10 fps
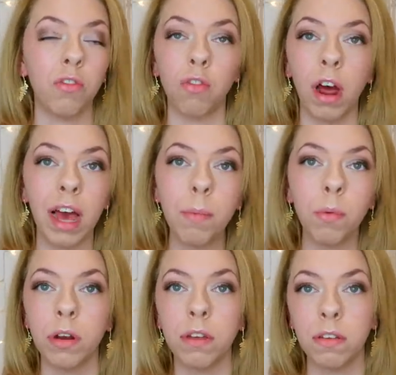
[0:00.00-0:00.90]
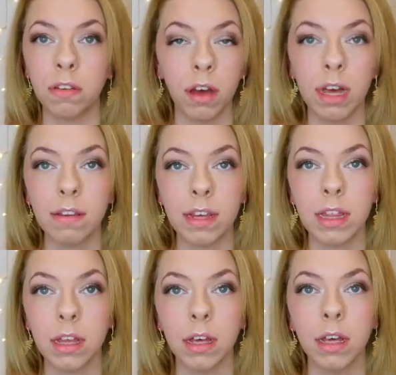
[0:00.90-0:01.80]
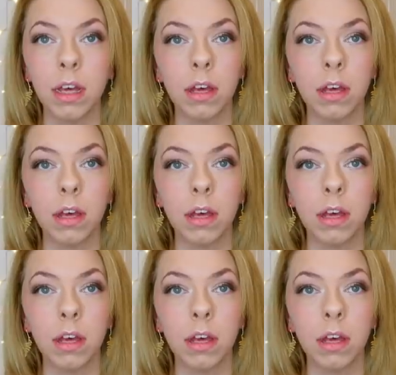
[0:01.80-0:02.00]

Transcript: tribe, we're in a society that